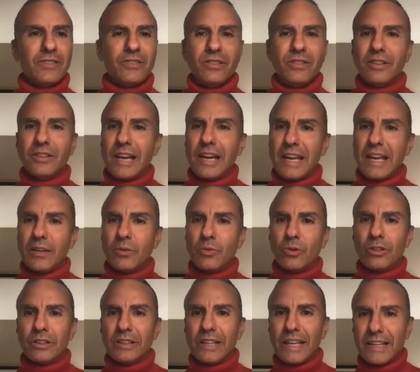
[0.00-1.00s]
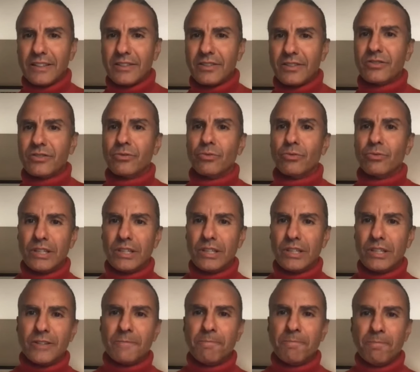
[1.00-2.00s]
is in the Hayward Lakes
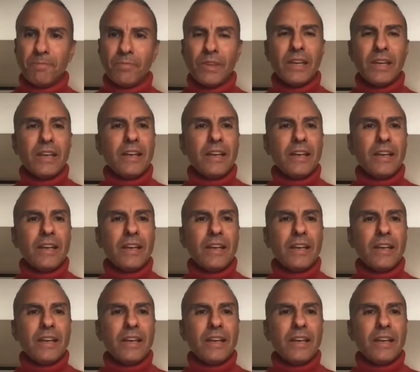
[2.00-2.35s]
region.